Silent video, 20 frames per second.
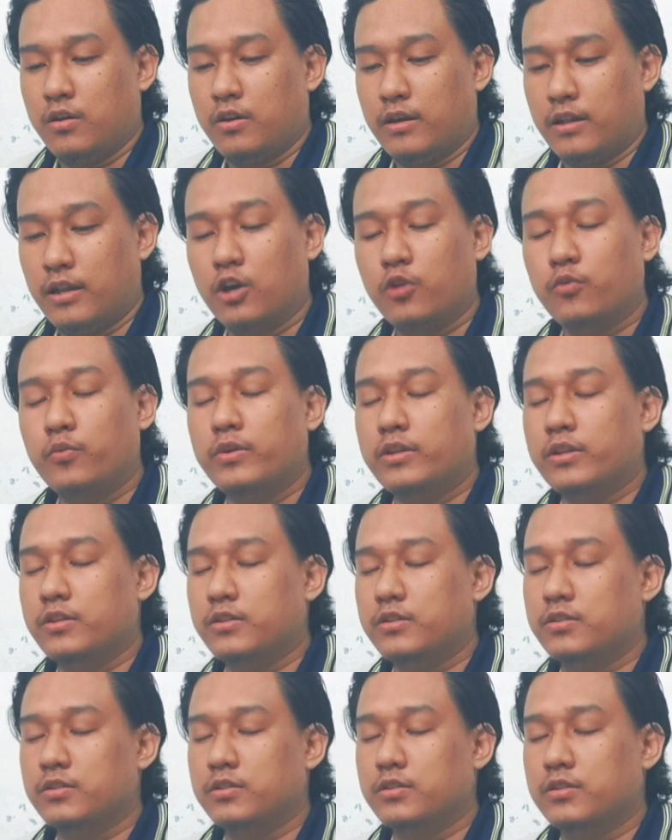Along with
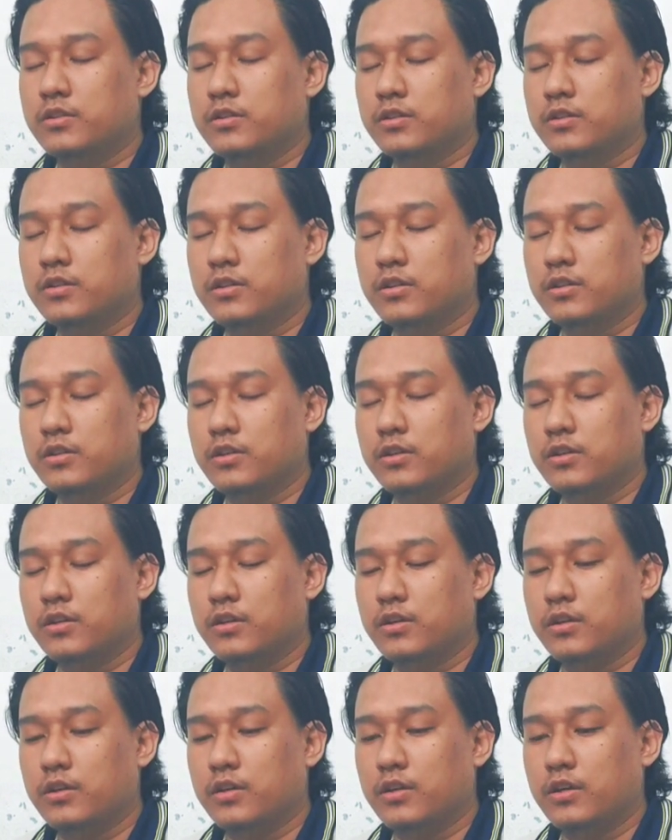it,
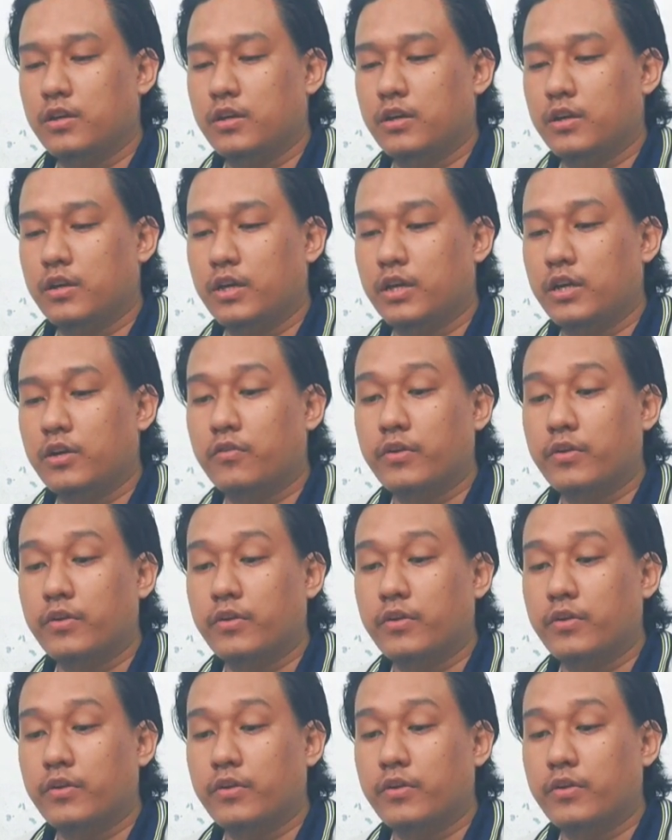a